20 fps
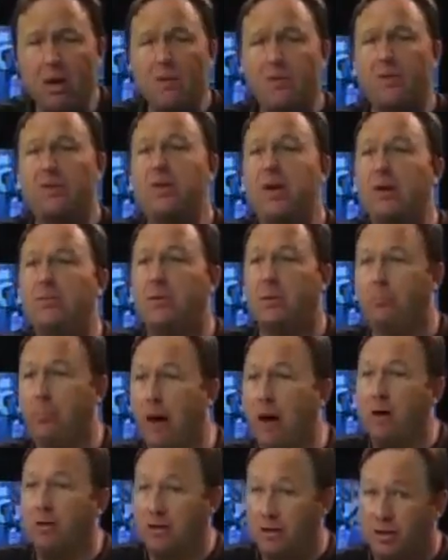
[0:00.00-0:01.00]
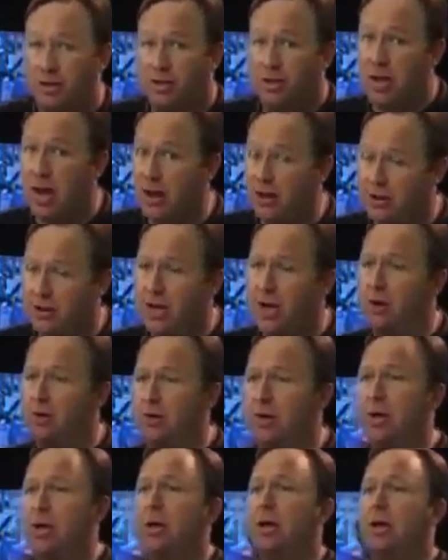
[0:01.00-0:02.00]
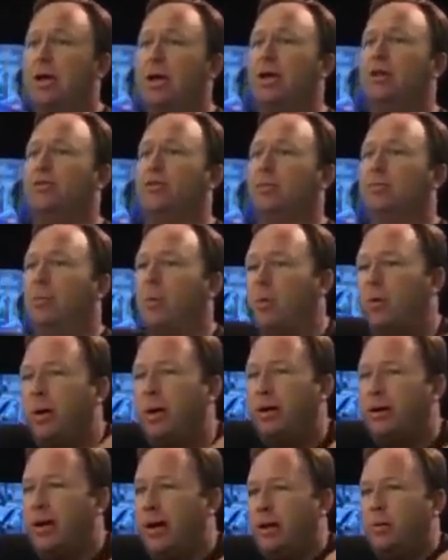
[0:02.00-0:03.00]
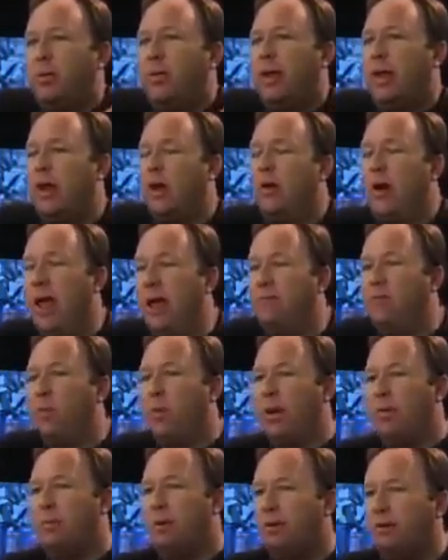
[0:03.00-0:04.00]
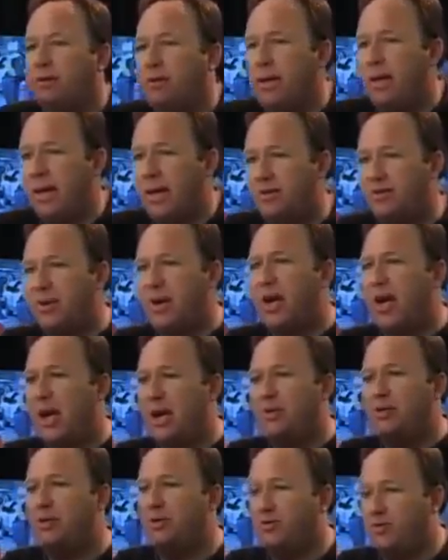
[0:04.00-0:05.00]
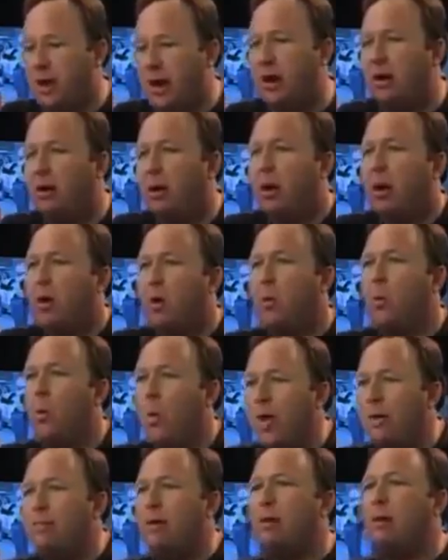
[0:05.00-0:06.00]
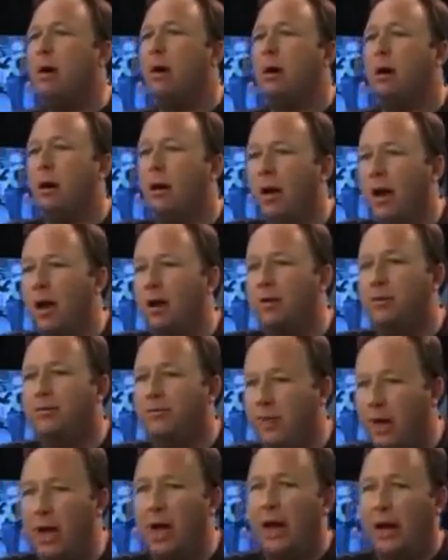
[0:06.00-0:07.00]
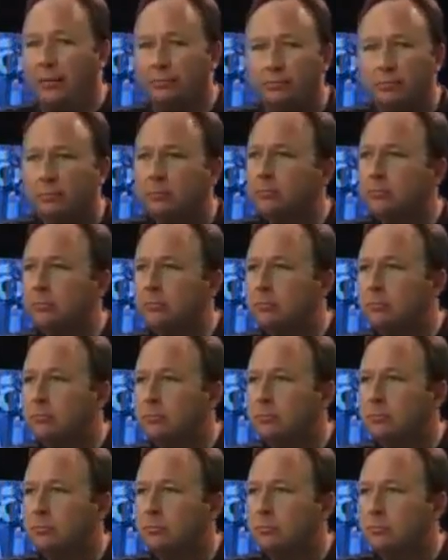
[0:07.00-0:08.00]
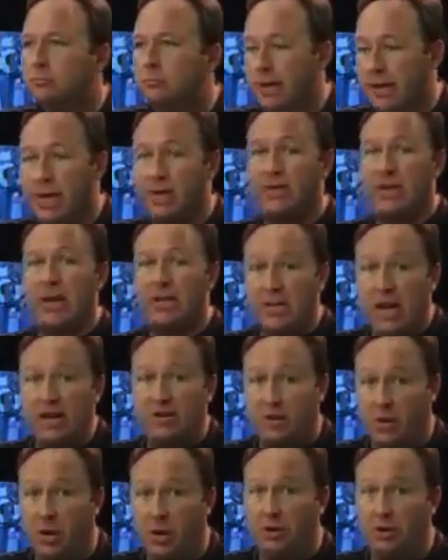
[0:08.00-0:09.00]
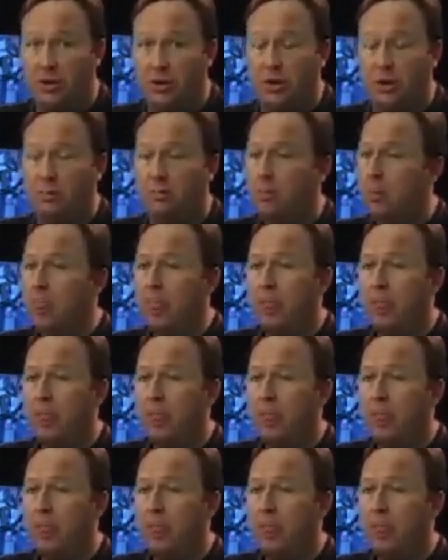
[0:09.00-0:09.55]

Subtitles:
The Denver Post, this is not a joke, is reporting that when they don't have women TSA agents now, women aren't allowed to fly. Because as I told you,